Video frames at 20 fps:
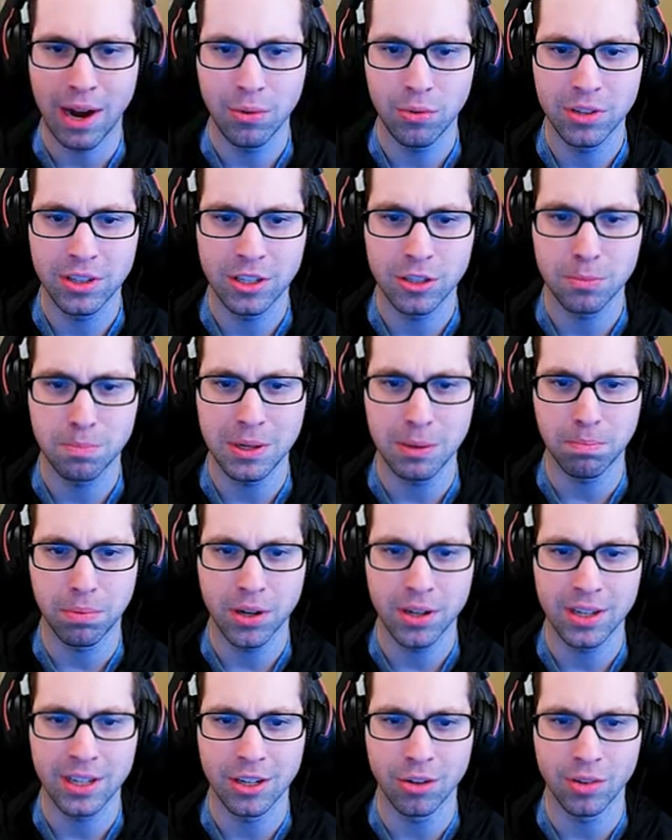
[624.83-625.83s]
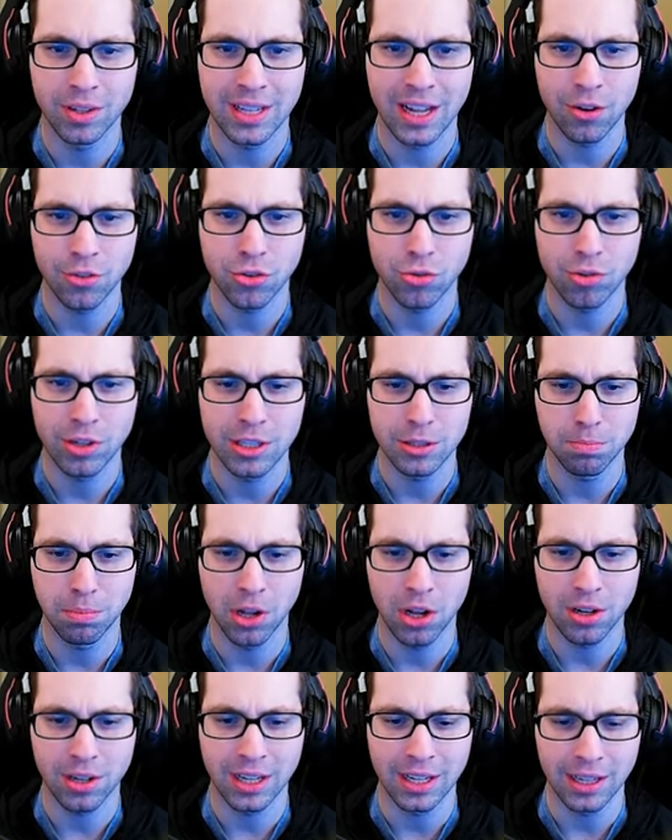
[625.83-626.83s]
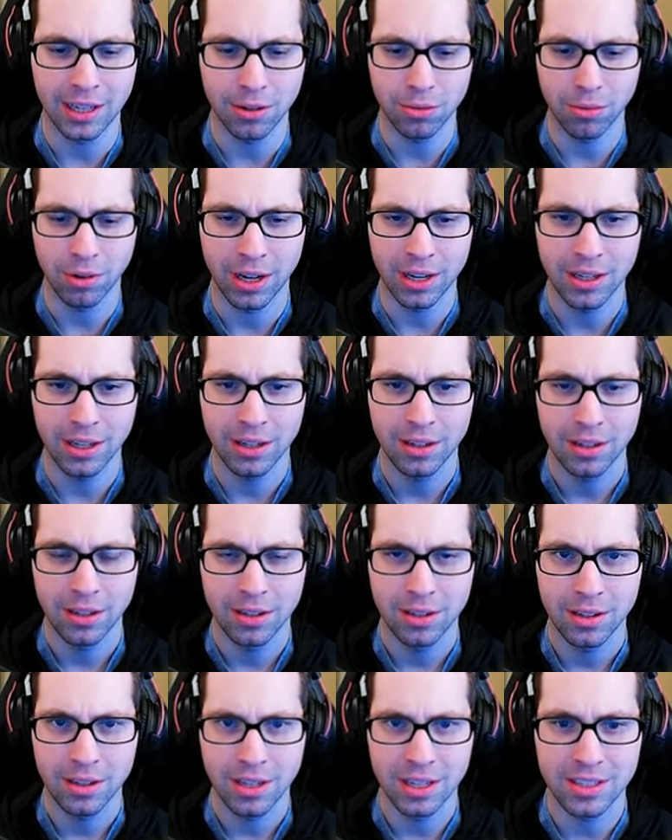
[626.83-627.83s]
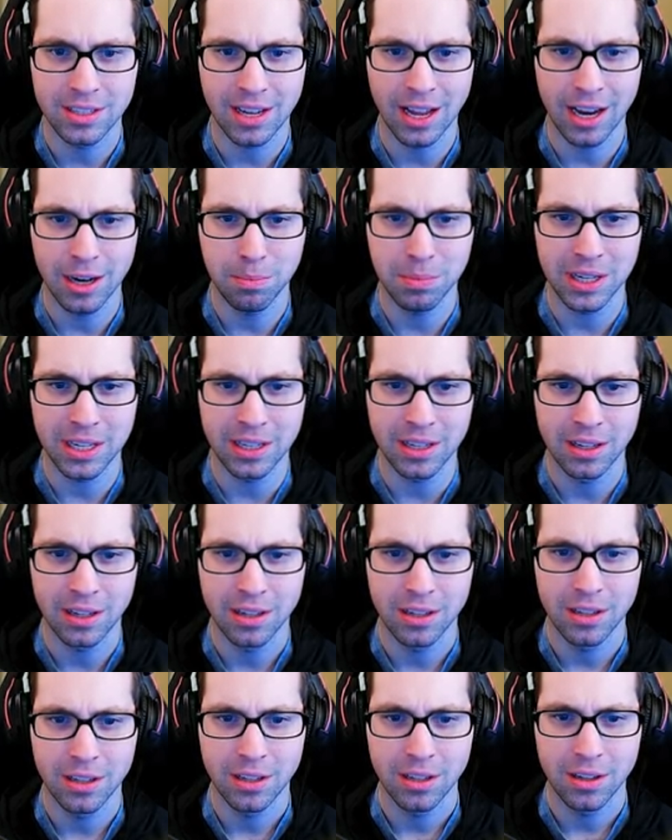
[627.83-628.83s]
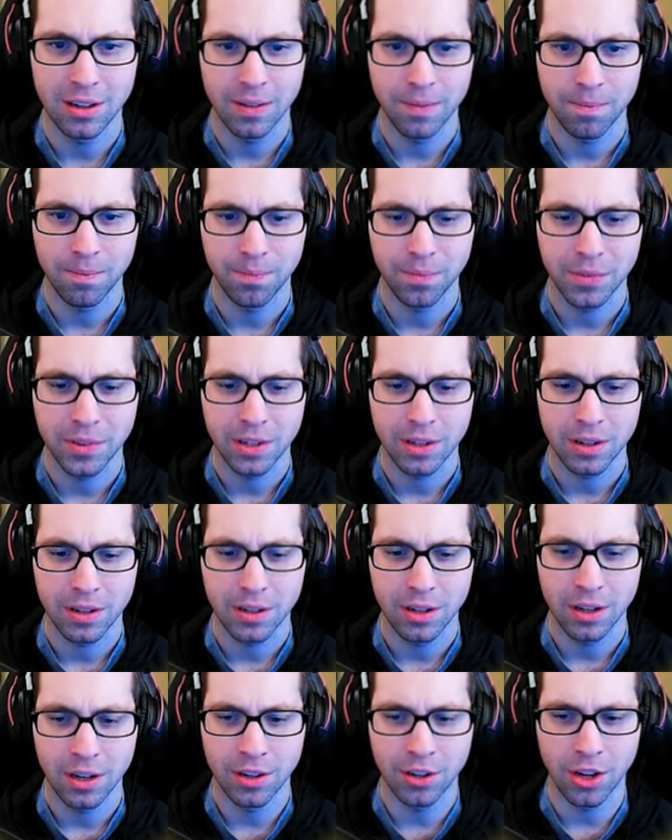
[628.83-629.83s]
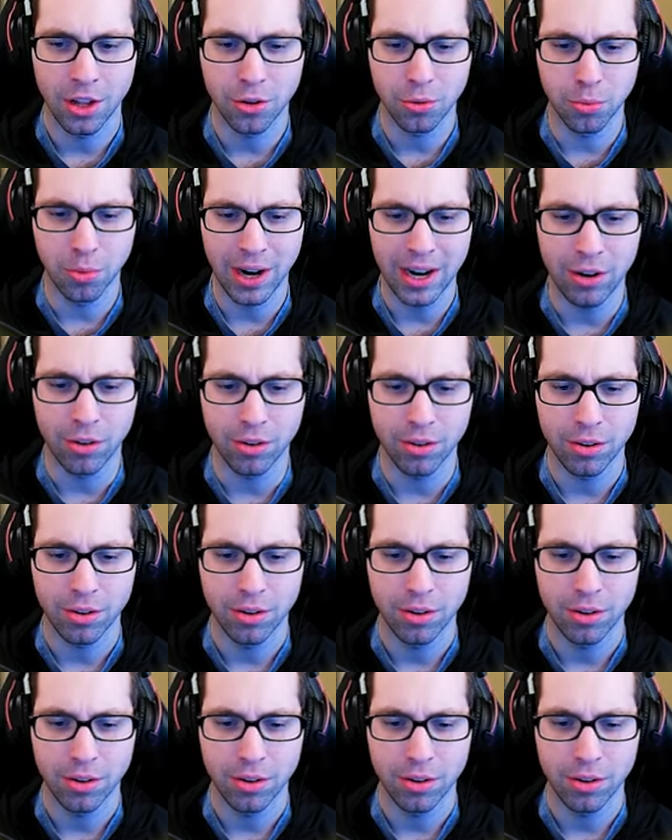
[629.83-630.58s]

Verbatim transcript: would this be put here without trees blocking it, right? It's gotta be another route.